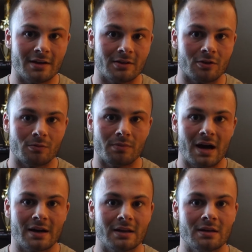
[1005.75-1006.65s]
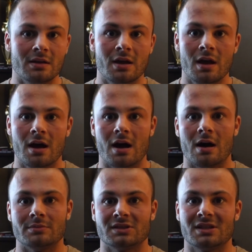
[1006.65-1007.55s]
in your own body,
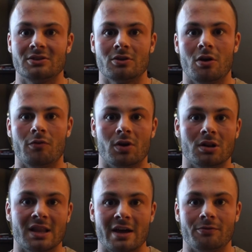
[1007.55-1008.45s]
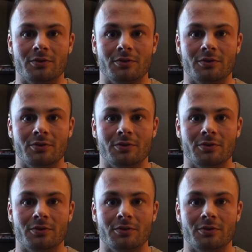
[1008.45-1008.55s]
just in your overall life.